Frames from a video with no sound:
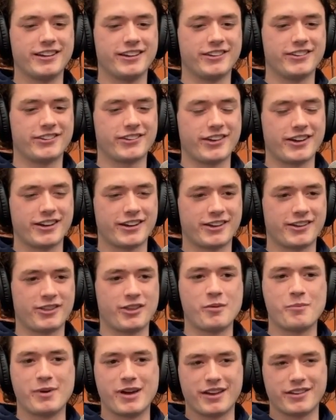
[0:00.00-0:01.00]
is like
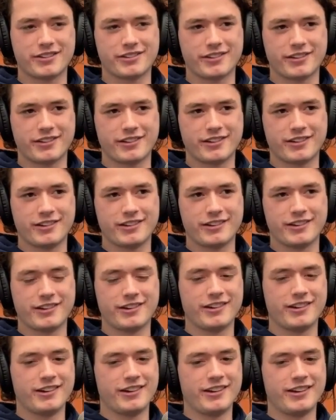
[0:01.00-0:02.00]
the best.
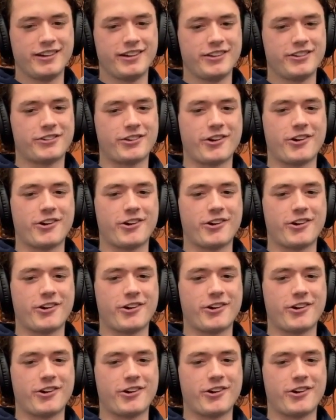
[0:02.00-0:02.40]
So